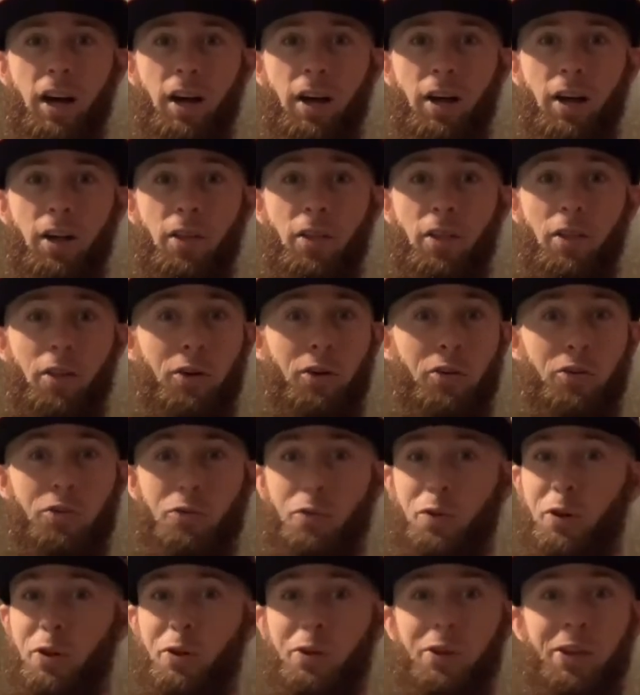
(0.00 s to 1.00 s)
there's
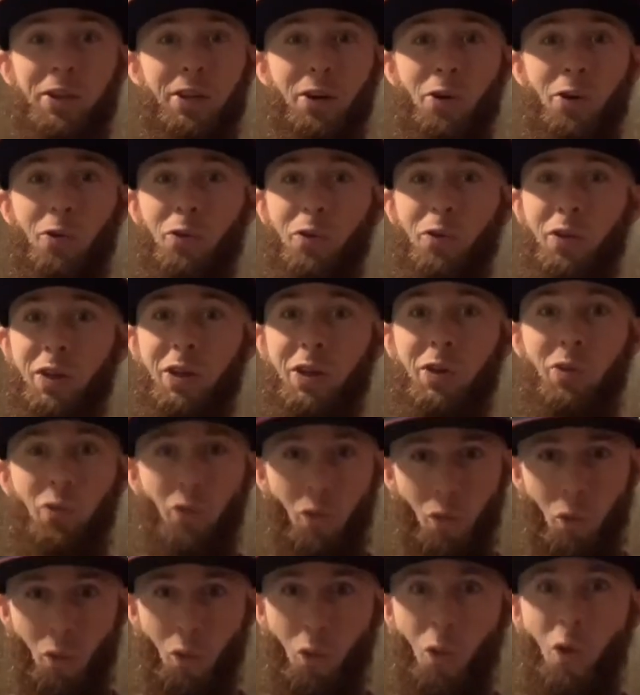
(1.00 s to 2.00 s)
really only
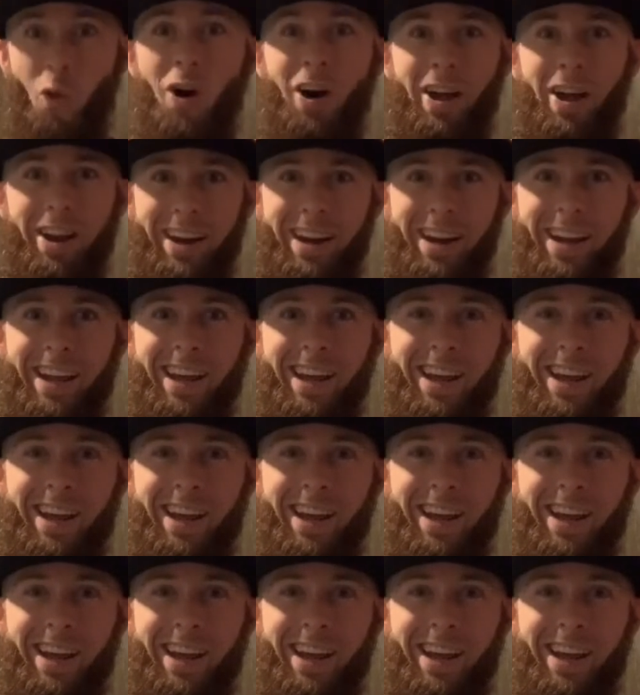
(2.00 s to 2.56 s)
one